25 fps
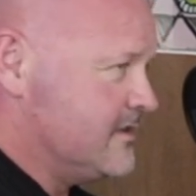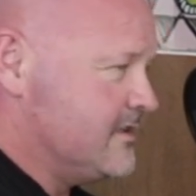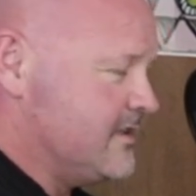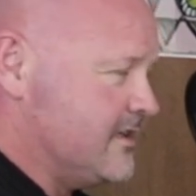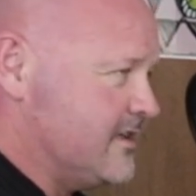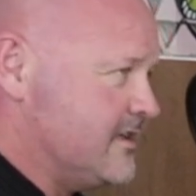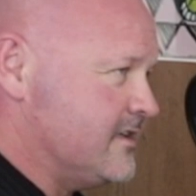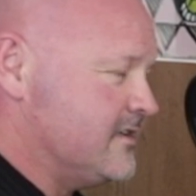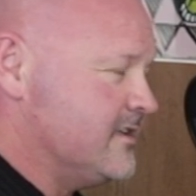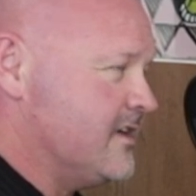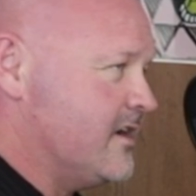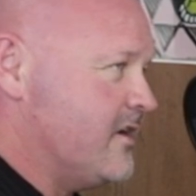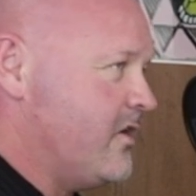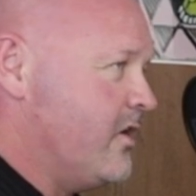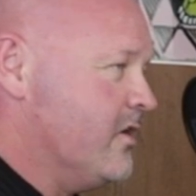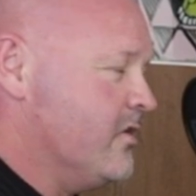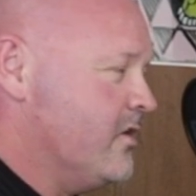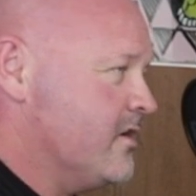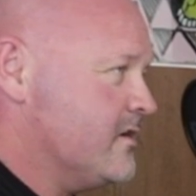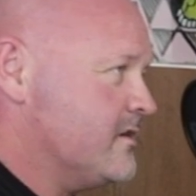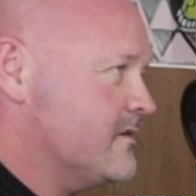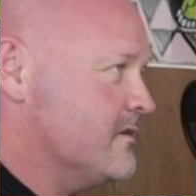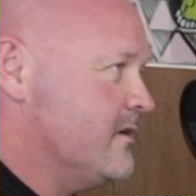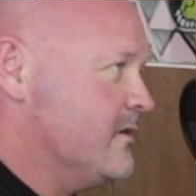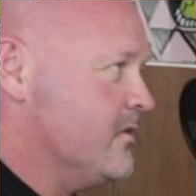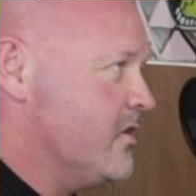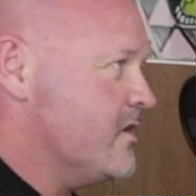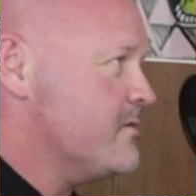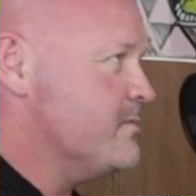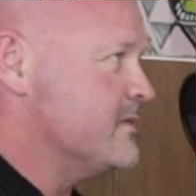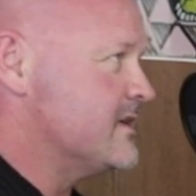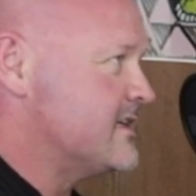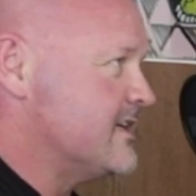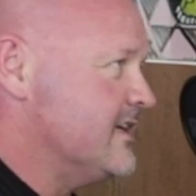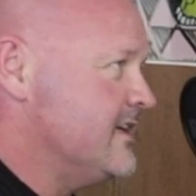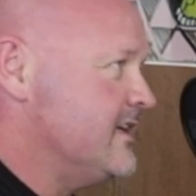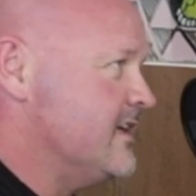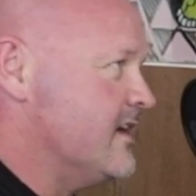Yeah. No, I like
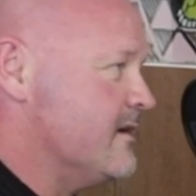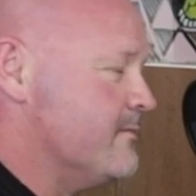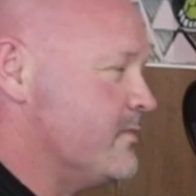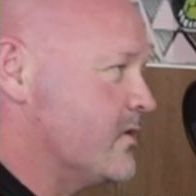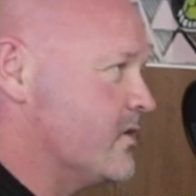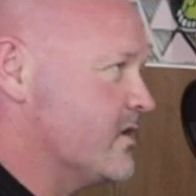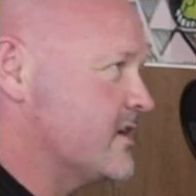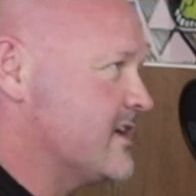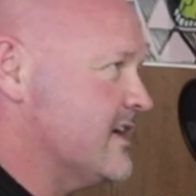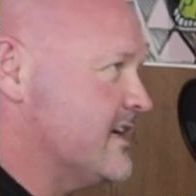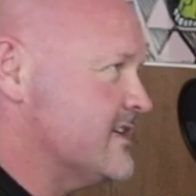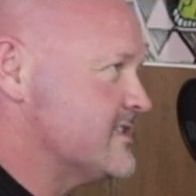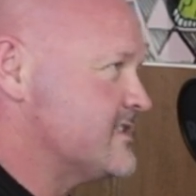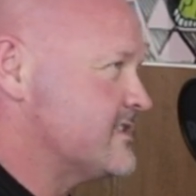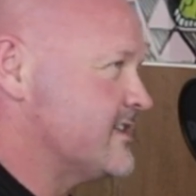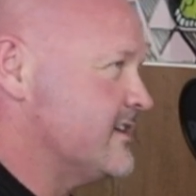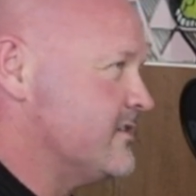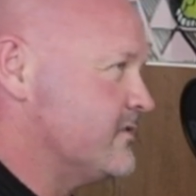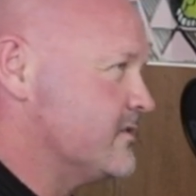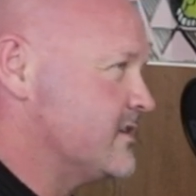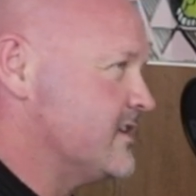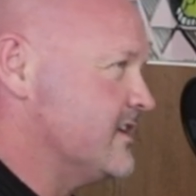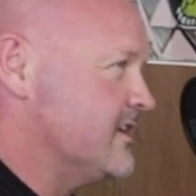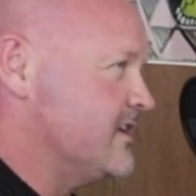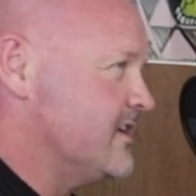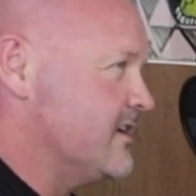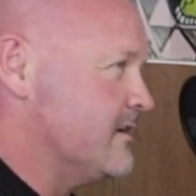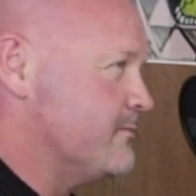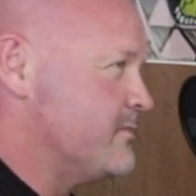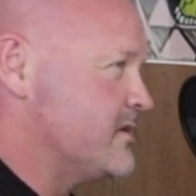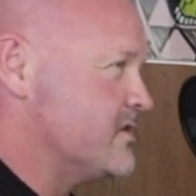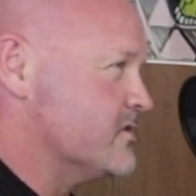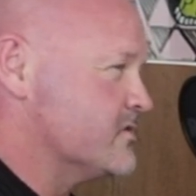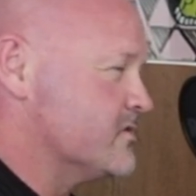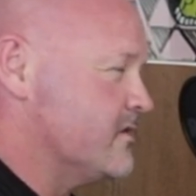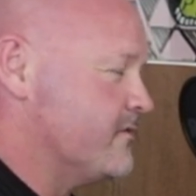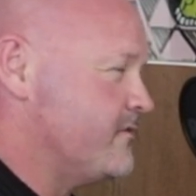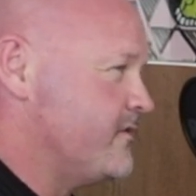my keto, but I can't stay on keto
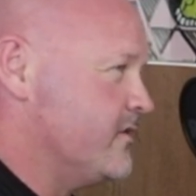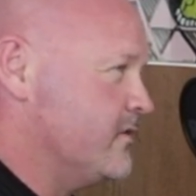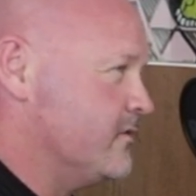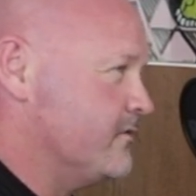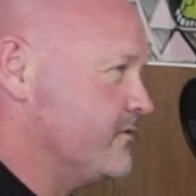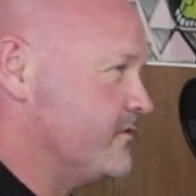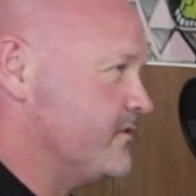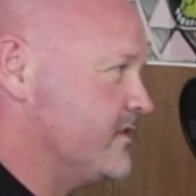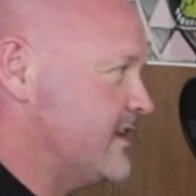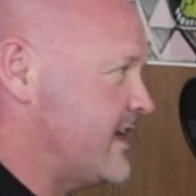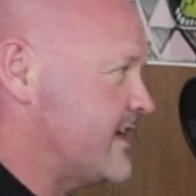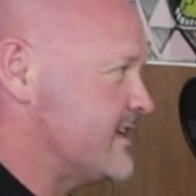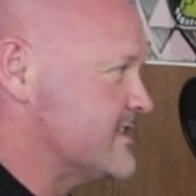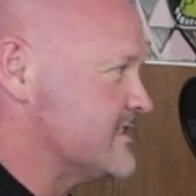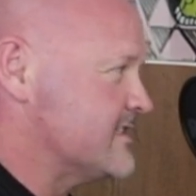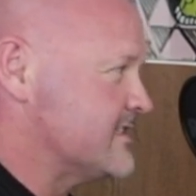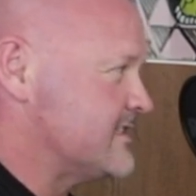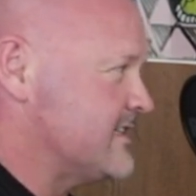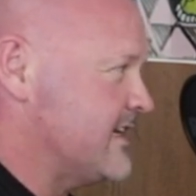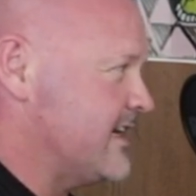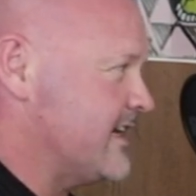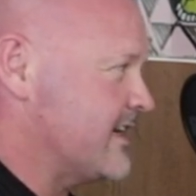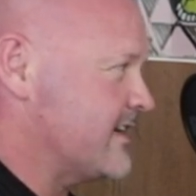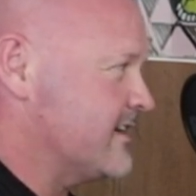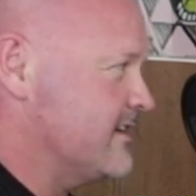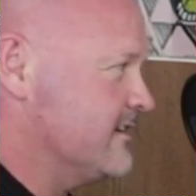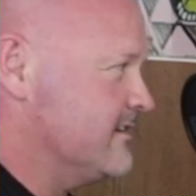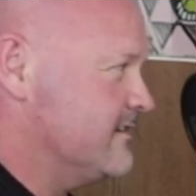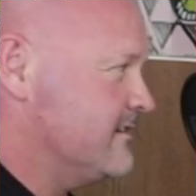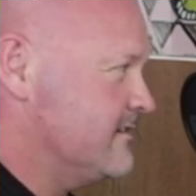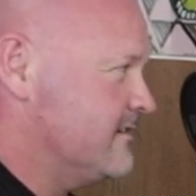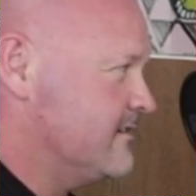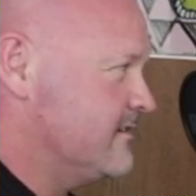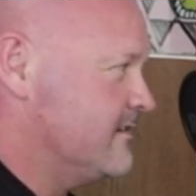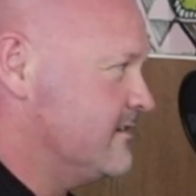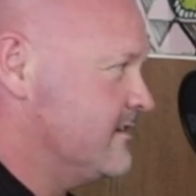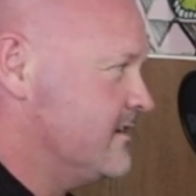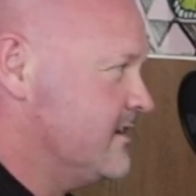because I felt flat as a tack.
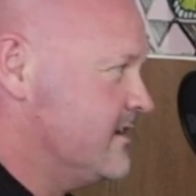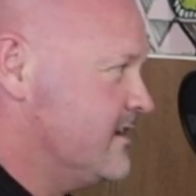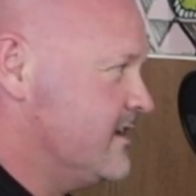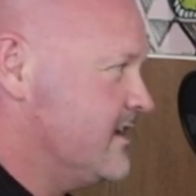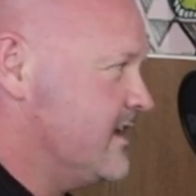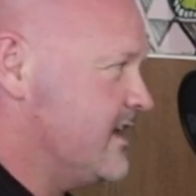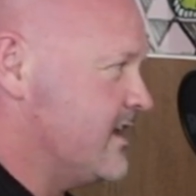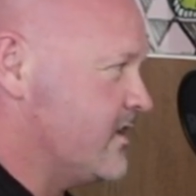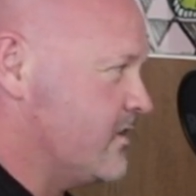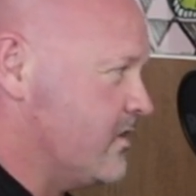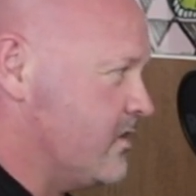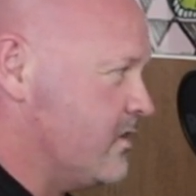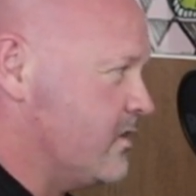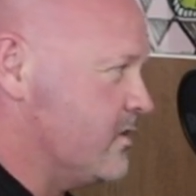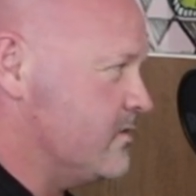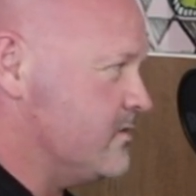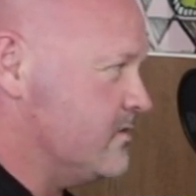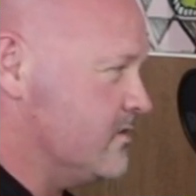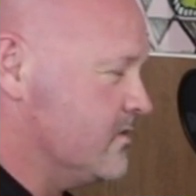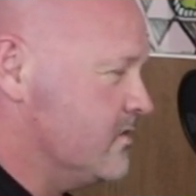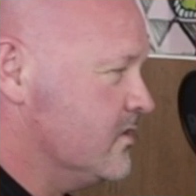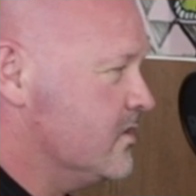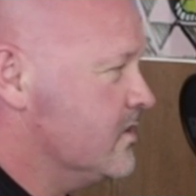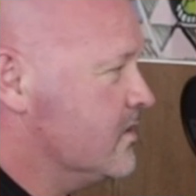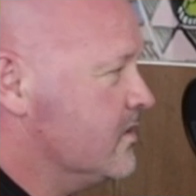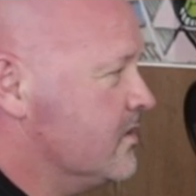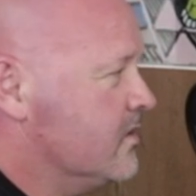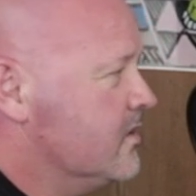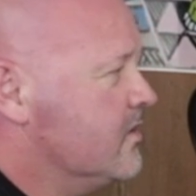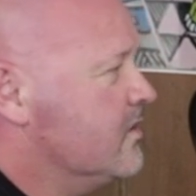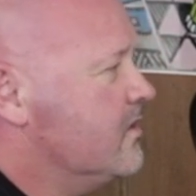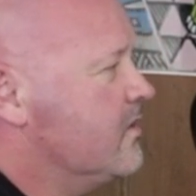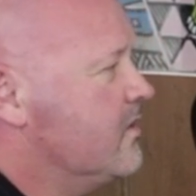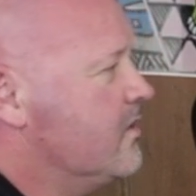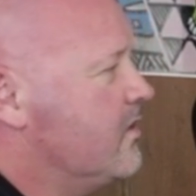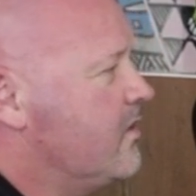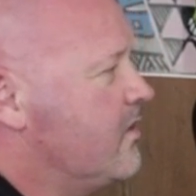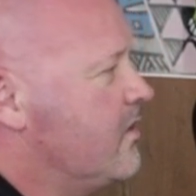Mm-hmm. And
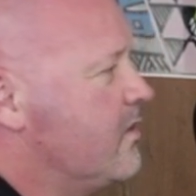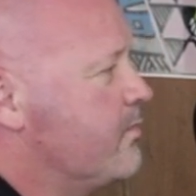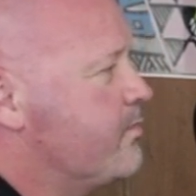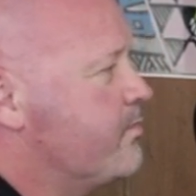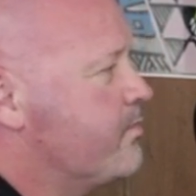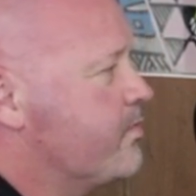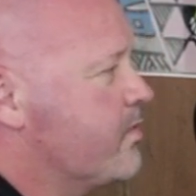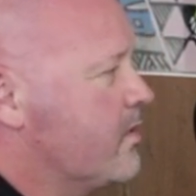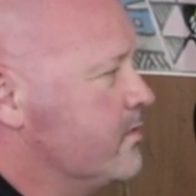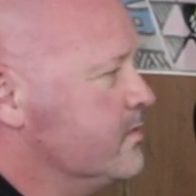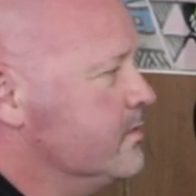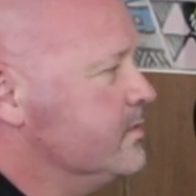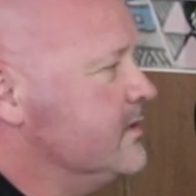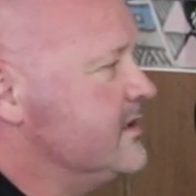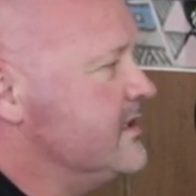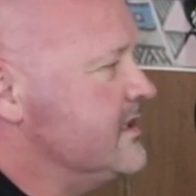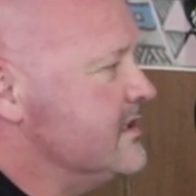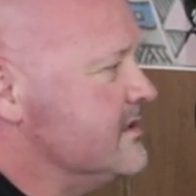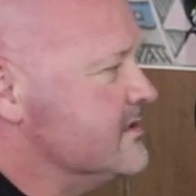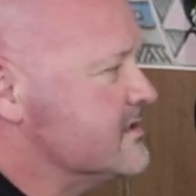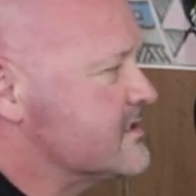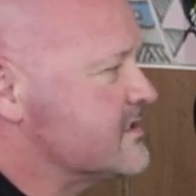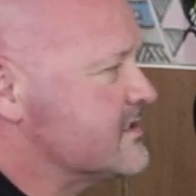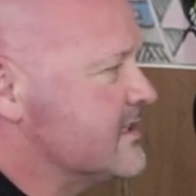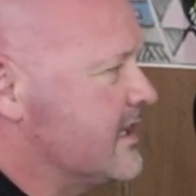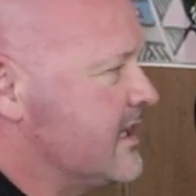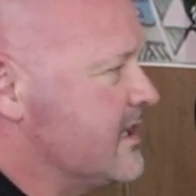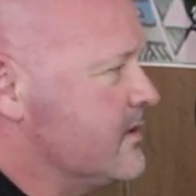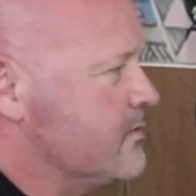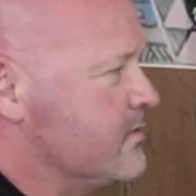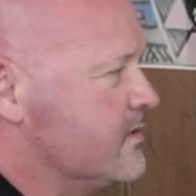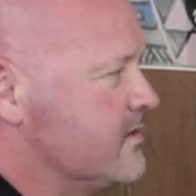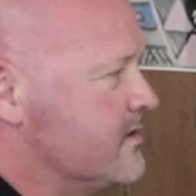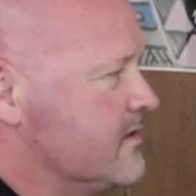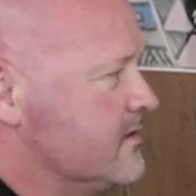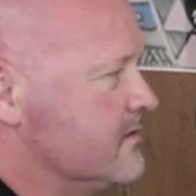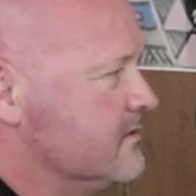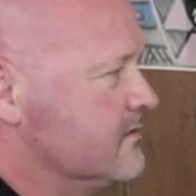I probably didn't stay
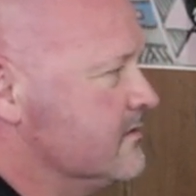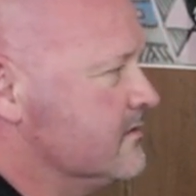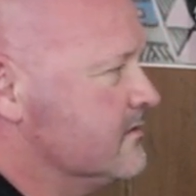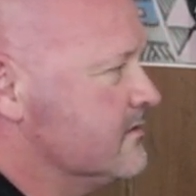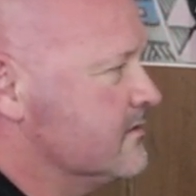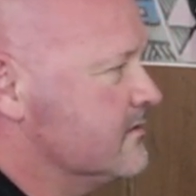with it,